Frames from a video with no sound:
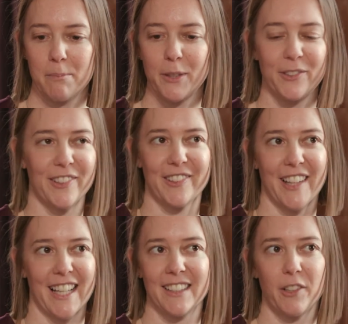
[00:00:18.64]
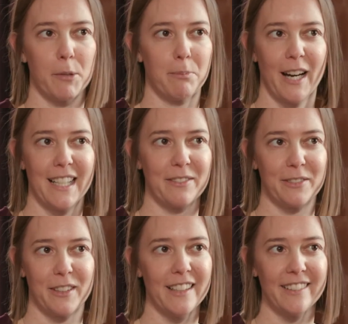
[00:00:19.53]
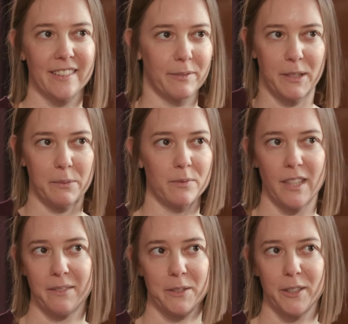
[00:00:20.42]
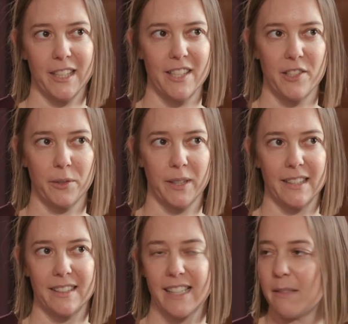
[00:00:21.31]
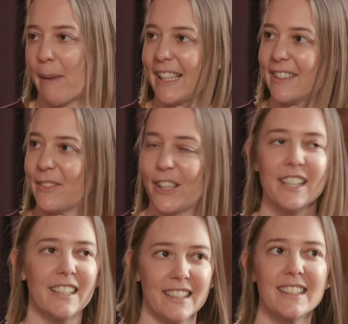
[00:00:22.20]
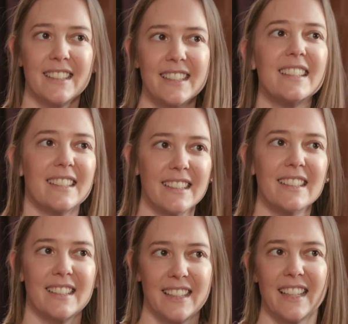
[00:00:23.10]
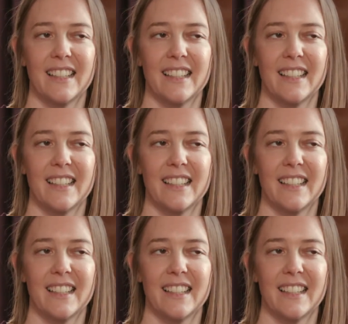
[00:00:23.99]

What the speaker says: but it was just like a no-brainer for us. We were going to do it and make it work. Yeah.